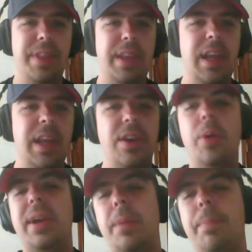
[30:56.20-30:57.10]
the kid. No
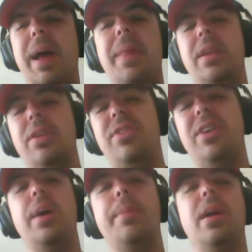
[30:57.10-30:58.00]
one had a bad thing to
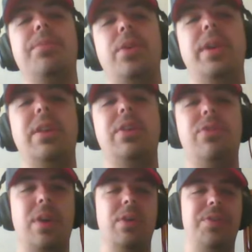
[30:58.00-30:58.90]
say about him. So when he
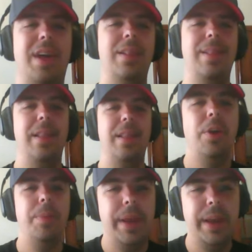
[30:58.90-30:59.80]
struggles a
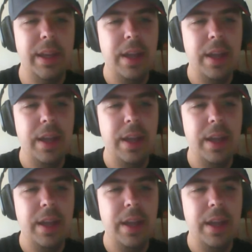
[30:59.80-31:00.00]
little bit,